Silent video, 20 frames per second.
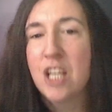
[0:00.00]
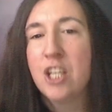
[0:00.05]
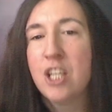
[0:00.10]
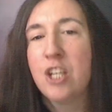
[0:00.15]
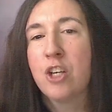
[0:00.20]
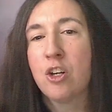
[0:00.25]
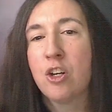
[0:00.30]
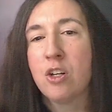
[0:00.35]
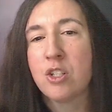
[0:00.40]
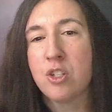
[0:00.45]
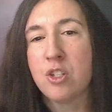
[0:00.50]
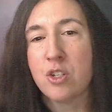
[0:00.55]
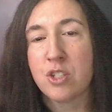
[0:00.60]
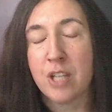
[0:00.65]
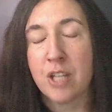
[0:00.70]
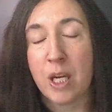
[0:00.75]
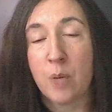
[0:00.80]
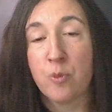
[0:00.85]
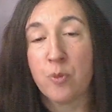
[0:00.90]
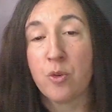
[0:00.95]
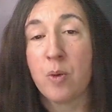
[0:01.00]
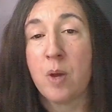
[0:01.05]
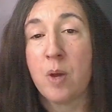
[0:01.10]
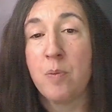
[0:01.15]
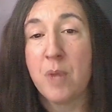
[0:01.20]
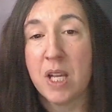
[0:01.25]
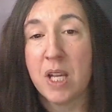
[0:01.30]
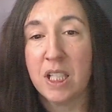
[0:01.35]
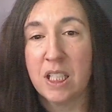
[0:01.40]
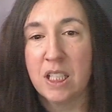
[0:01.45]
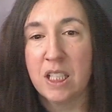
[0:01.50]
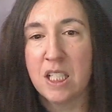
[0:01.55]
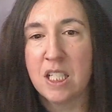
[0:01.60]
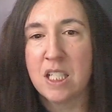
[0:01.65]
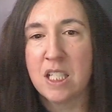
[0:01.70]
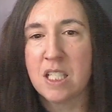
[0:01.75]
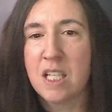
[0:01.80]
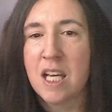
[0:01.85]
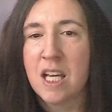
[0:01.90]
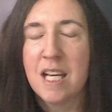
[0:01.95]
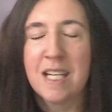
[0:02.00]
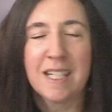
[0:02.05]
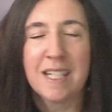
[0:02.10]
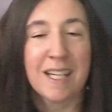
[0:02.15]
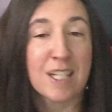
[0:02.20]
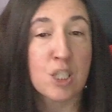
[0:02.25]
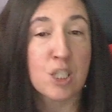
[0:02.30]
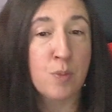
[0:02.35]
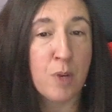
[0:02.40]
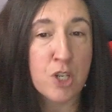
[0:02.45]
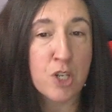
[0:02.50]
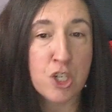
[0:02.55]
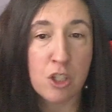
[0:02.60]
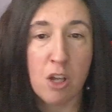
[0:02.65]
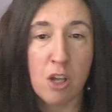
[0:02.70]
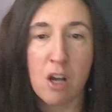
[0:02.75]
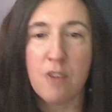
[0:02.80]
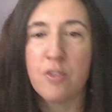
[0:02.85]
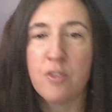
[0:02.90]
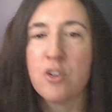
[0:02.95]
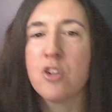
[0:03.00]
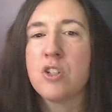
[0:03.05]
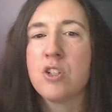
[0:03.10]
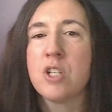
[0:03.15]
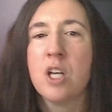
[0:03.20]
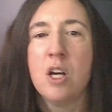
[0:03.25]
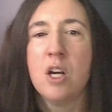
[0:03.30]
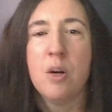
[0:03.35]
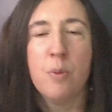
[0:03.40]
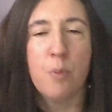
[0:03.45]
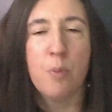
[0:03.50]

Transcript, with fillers: You can also sign up for my mailing list to get special offers,